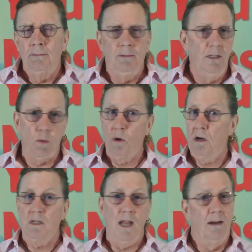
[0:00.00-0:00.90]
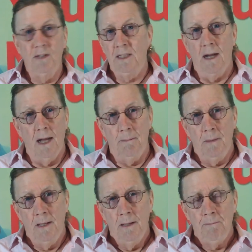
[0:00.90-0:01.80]
this works every time,
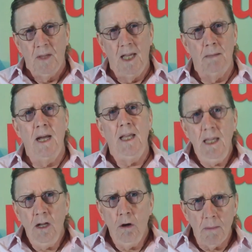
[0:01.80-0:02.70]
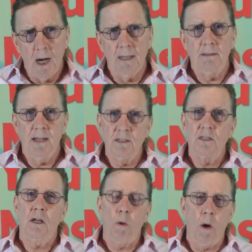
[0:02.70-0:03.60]
and my ego mind tends
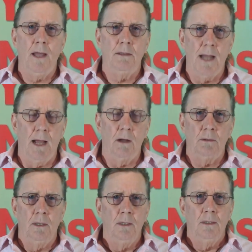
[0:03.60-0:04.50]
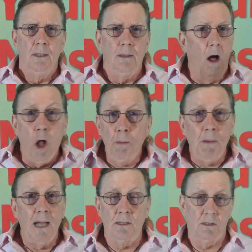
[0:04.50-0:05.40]
to quiet down all
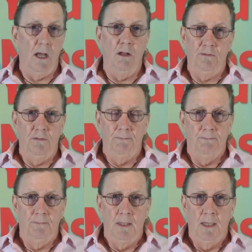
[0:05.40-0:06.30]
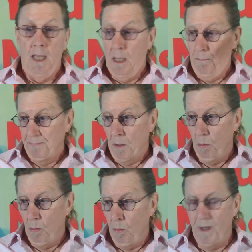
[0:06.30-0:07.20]
by itself.
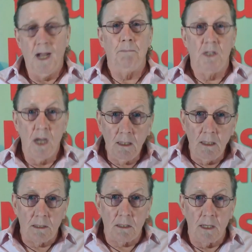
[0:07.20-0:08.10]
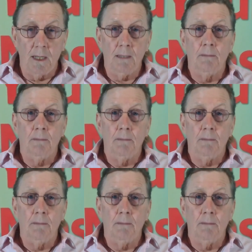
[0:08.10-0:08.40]
When I'm done listening,